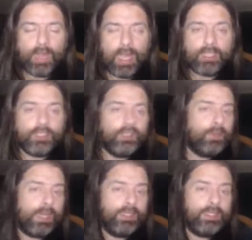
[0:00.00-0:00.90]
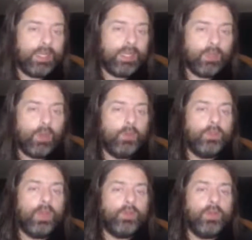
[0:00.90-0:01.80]
And why is the rating now
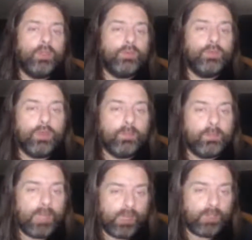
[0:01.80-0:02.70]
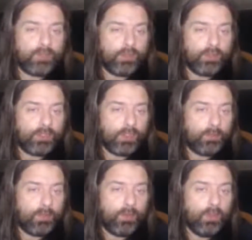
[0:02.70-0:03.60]
low? Now, if you compare it, for
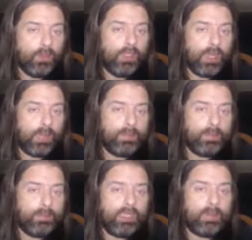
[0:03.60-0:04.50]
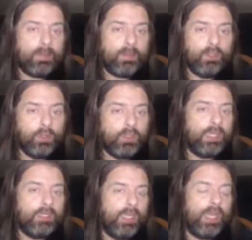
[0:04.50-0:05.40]
example, like people, yeah, but
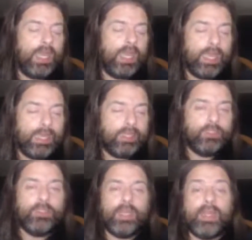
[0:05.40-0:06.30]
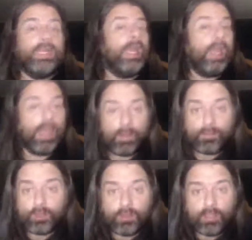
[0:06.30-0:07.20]
look at the attitude area.
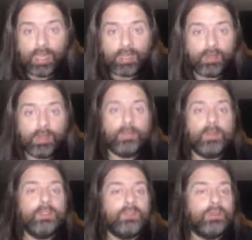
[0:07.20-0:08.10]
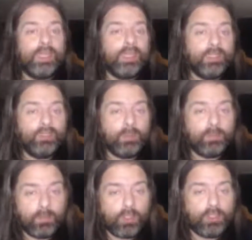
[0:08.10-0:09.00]
Absolutely, I agree, but you're forgetting
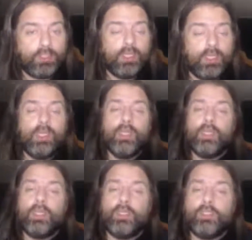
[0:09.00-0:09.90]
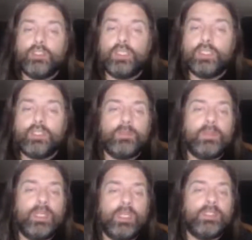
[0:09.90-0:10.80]
some points. The
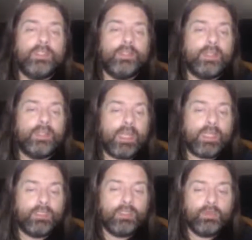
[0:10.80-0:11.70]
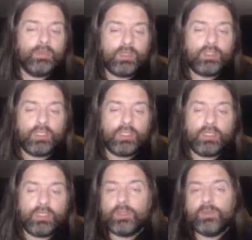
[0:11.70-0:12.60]
system is not actually functioning.